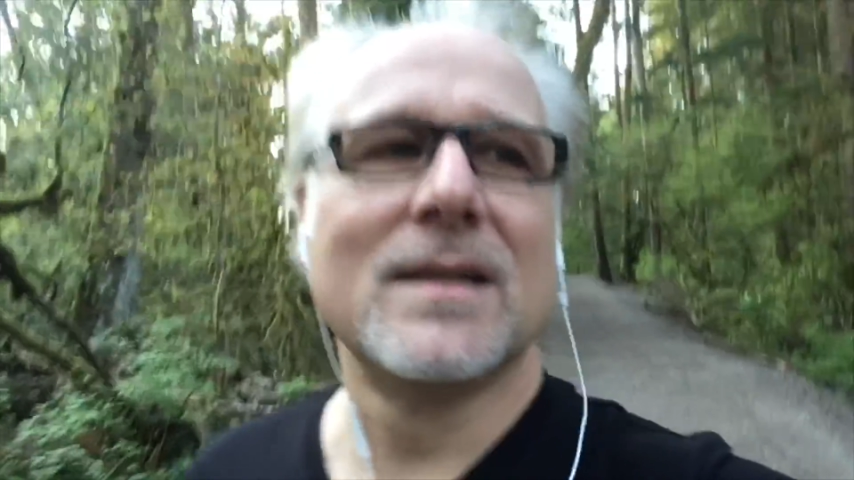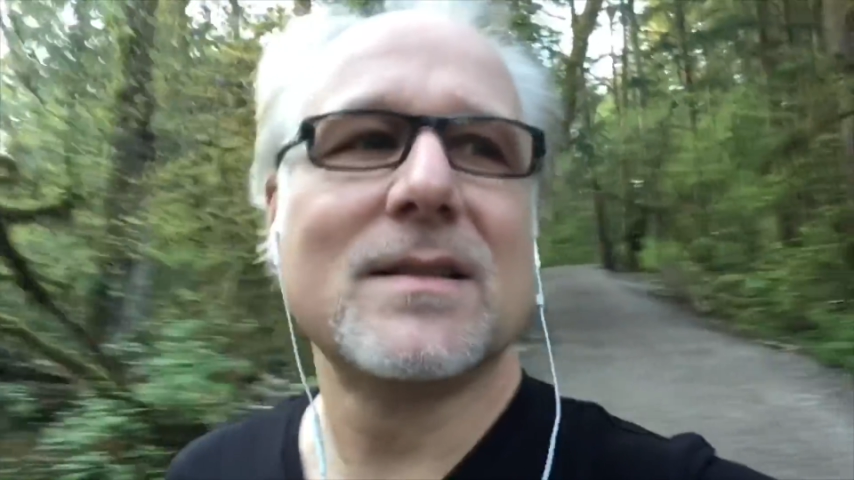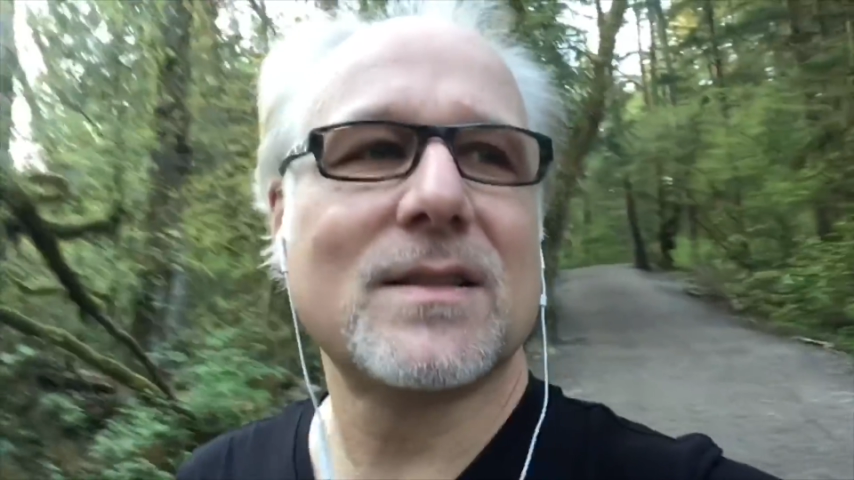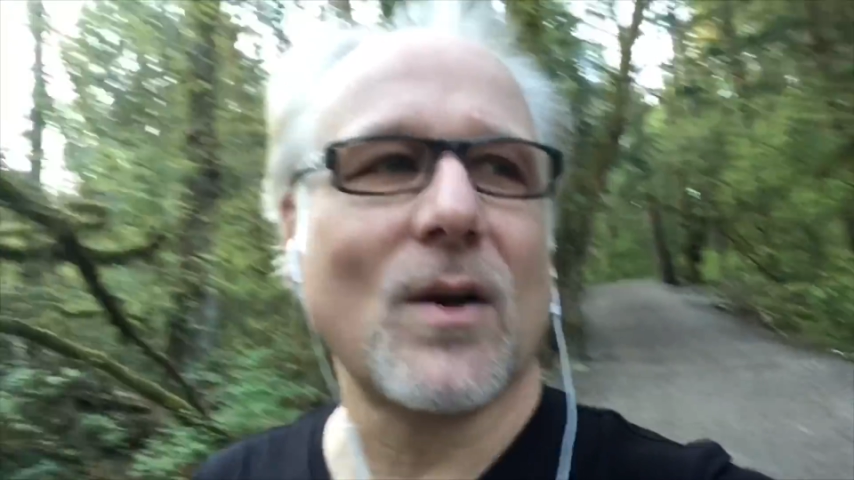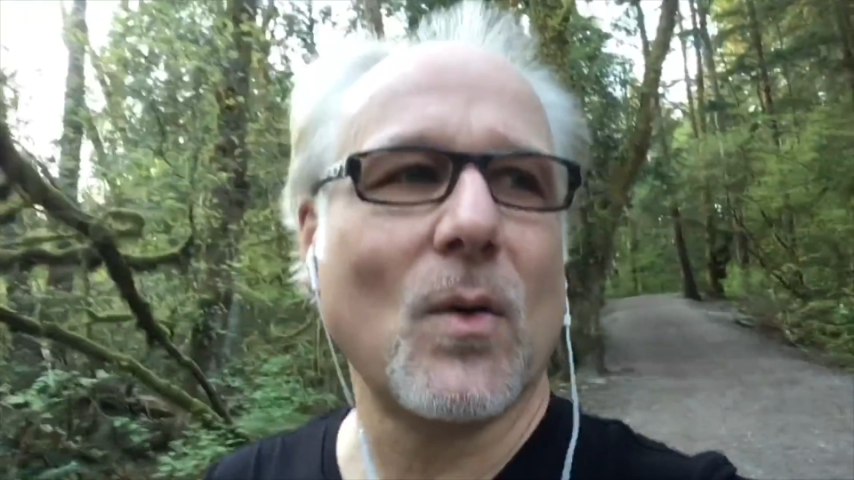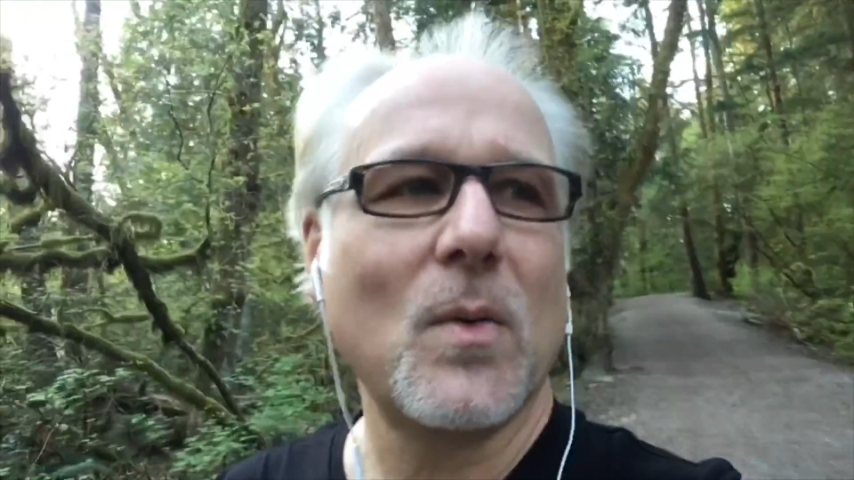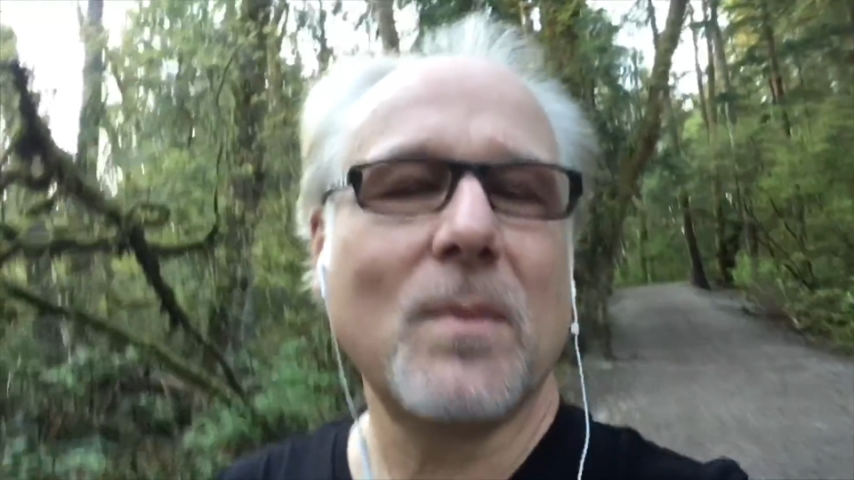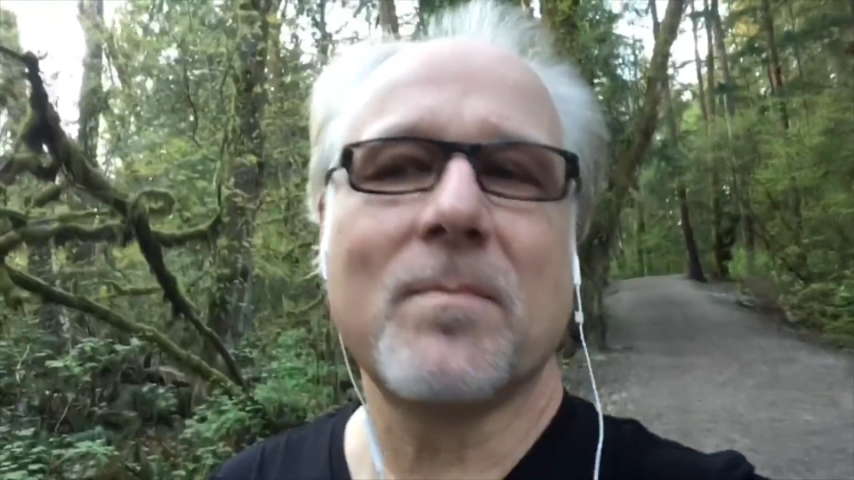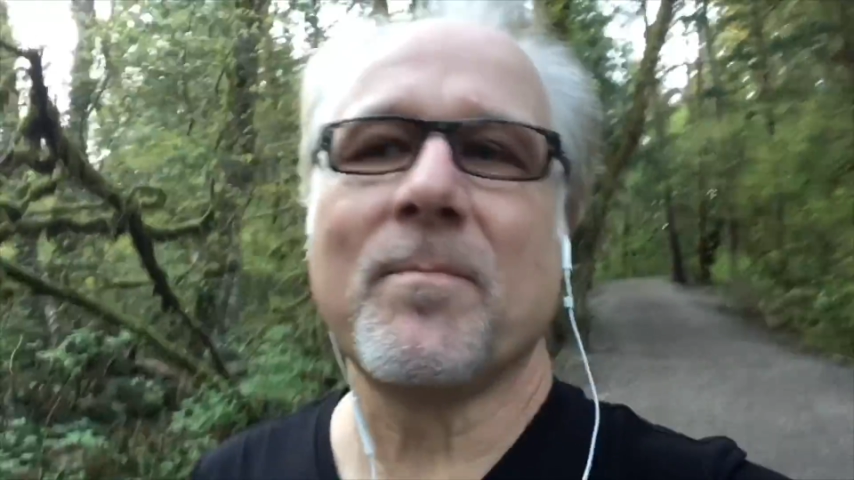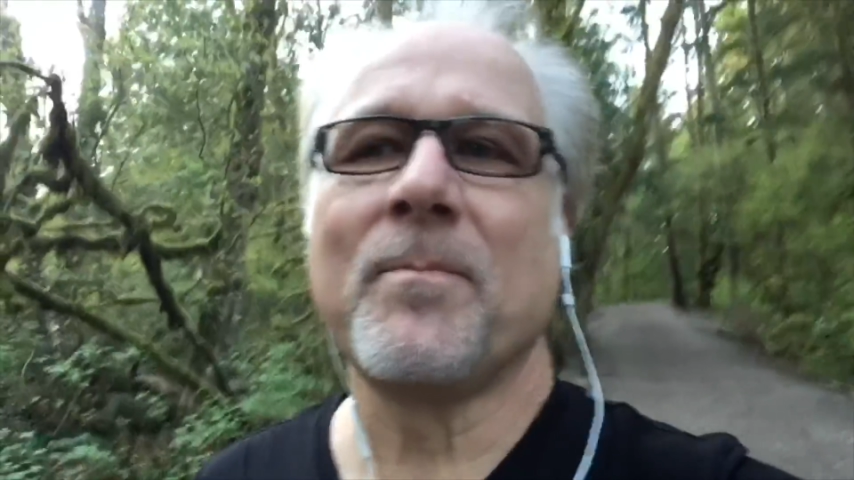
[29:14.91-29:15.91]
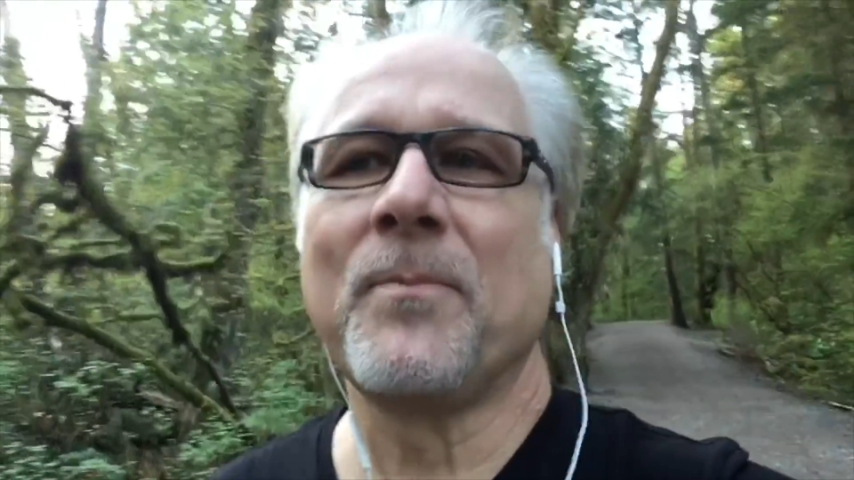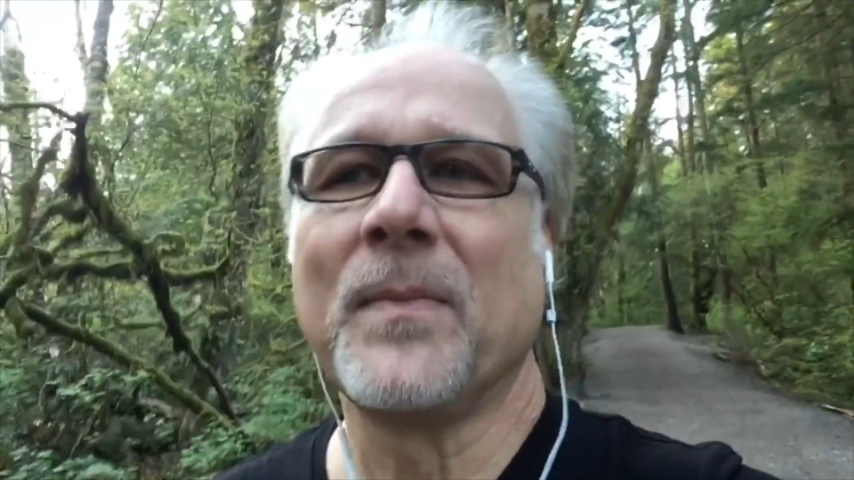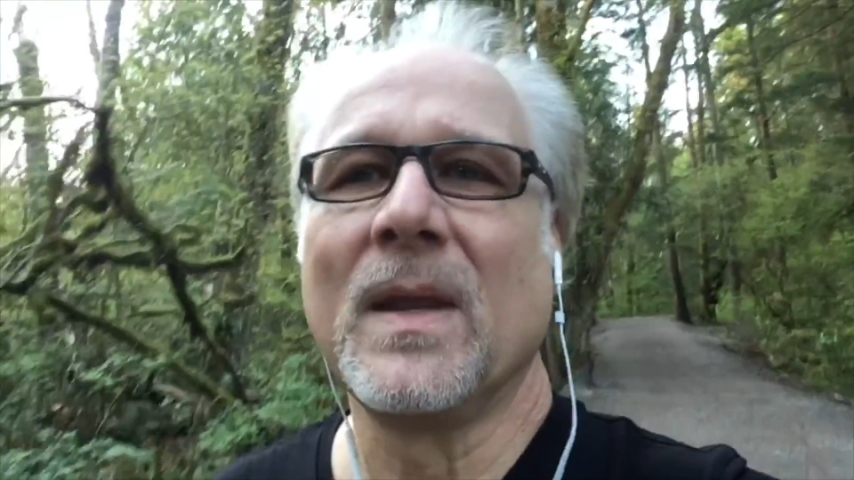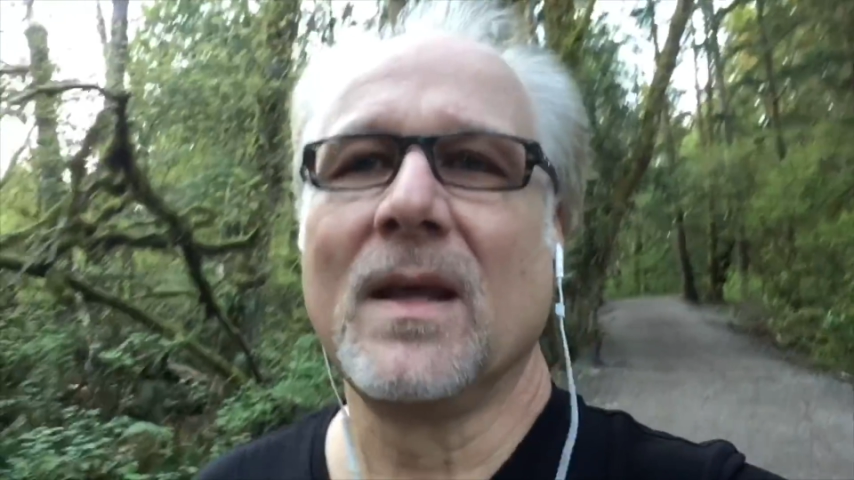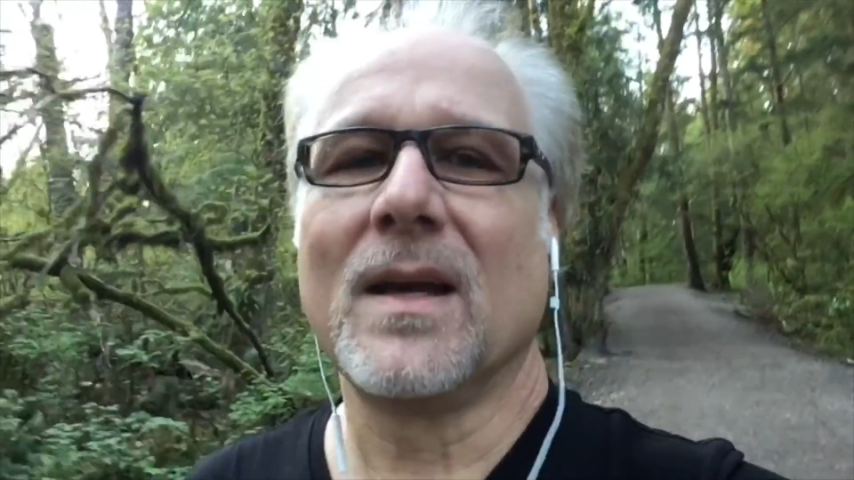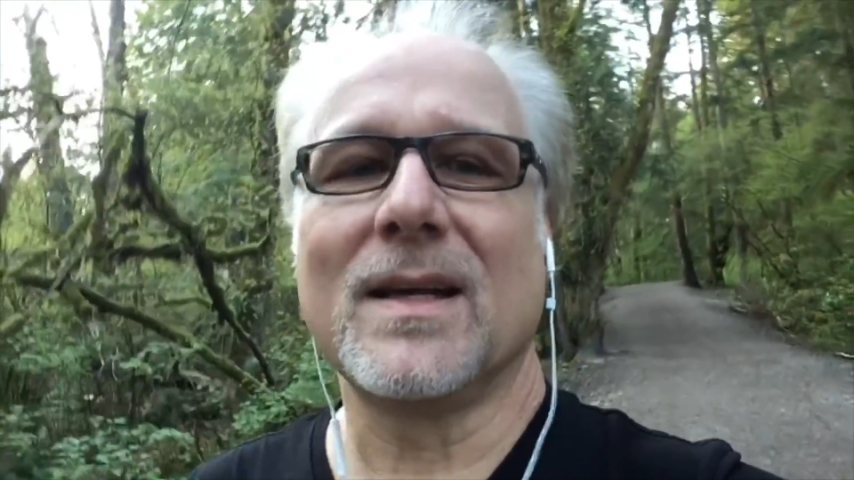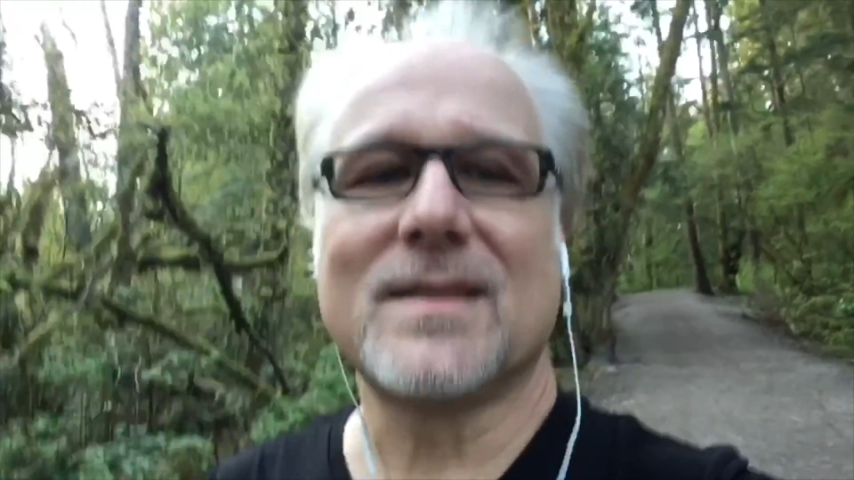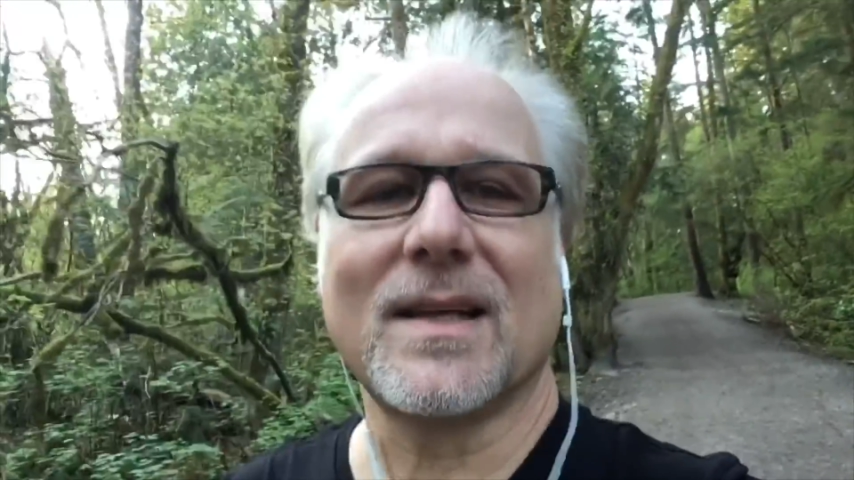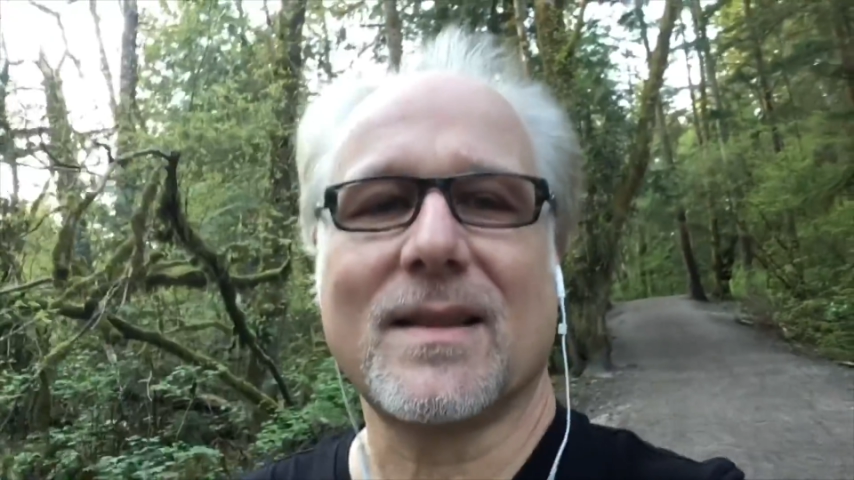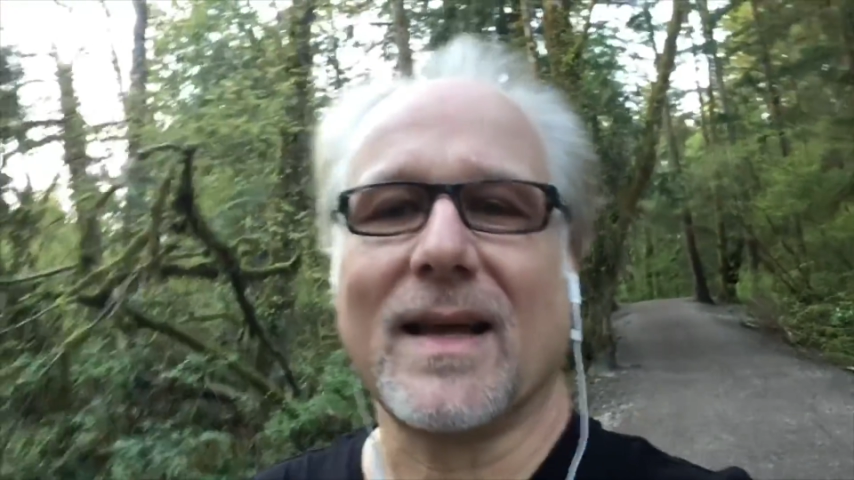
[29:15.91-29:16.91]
So I set